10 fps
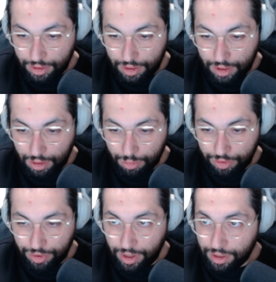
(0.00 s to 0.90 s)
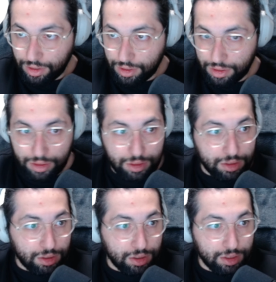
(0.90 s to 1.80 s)
didn't come with a
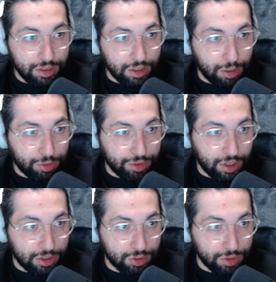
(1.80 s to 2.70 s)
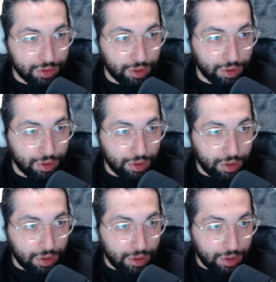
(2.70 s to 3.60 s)
data source, so
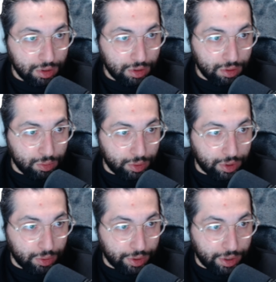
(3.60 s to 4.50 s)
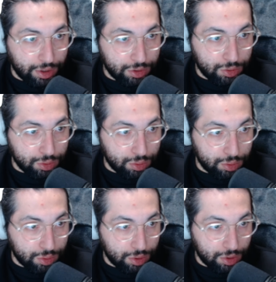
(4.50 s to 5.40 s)
we're going here
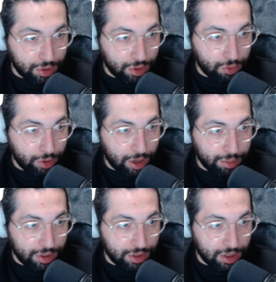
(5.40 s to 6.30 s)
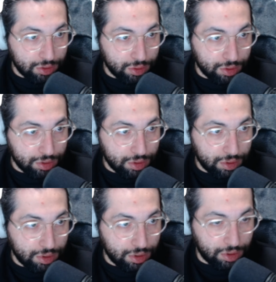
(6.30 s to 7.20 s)
to grab a data source.
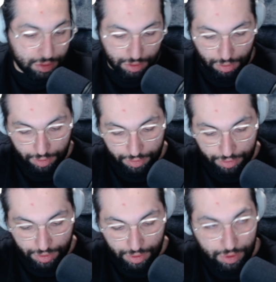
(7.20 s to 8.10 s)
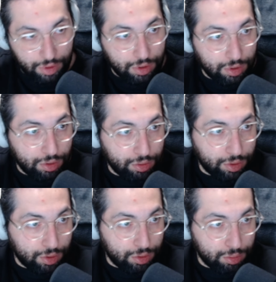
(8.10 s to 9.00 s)
Let's go with
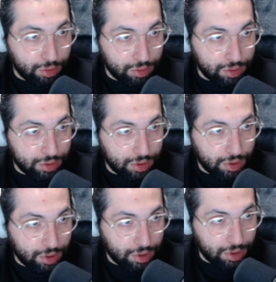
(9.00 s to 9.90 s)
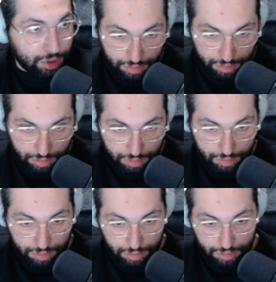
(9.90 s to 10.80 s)
renewables.
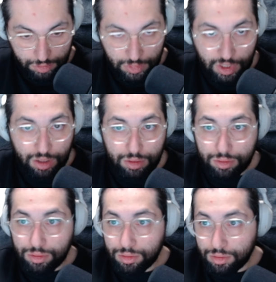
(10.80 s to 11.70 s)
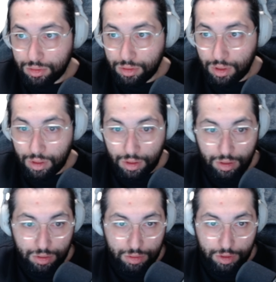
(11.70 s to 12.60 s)
Okay,
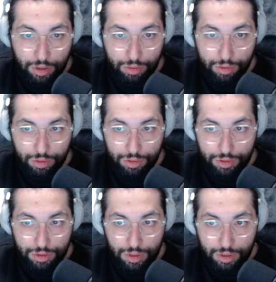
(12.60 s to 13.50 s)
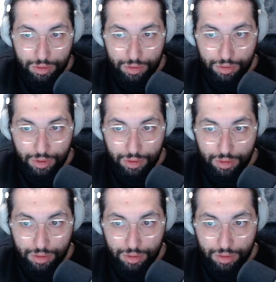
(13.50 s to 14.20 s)
we'll use this data source for now.